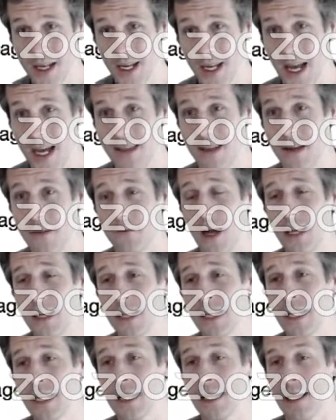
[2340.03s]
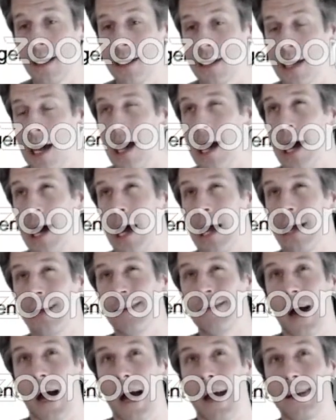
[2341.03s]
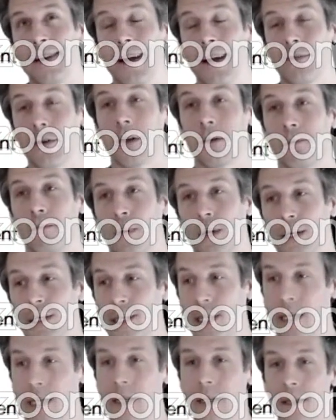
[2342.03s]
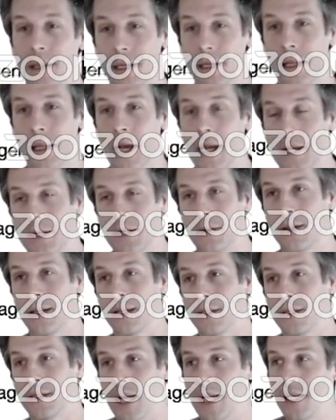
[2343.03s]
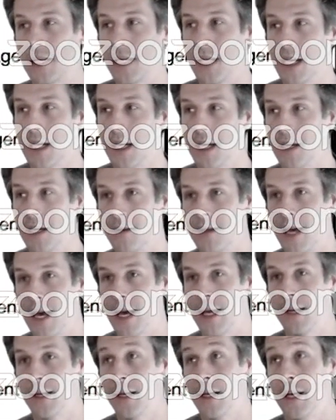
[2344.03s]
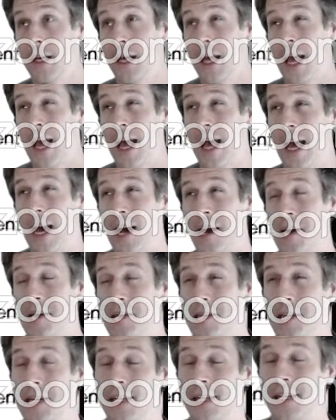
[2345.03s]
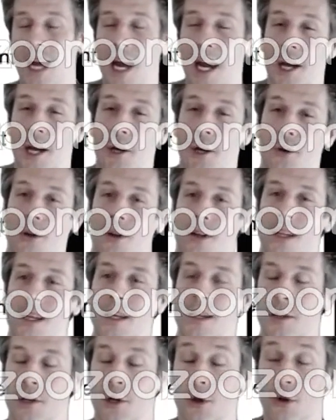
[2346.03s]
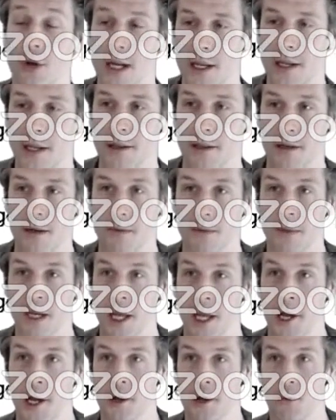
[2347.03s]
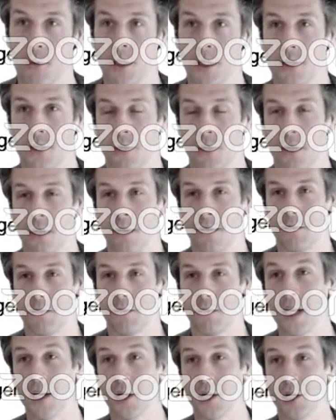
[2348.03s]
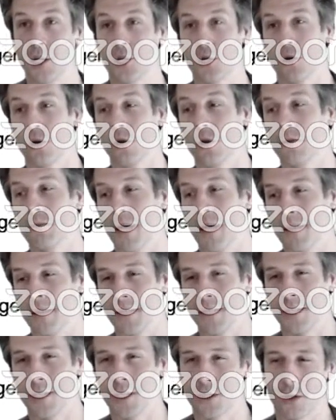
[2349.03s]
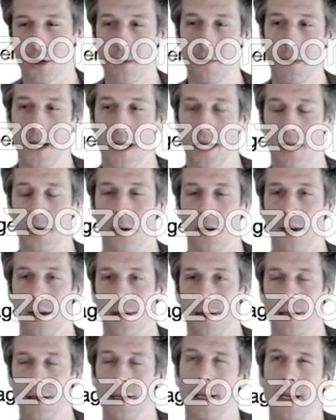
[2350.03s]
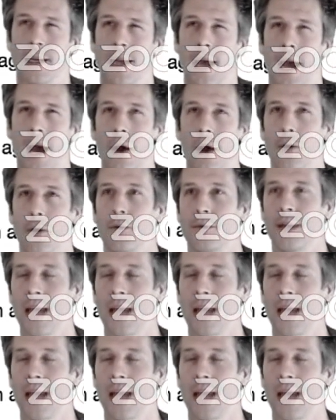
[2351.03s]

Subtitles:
And then finally, like I never particularly liked this idea that the entire curriculum was sort of being controlled by this discriminator and how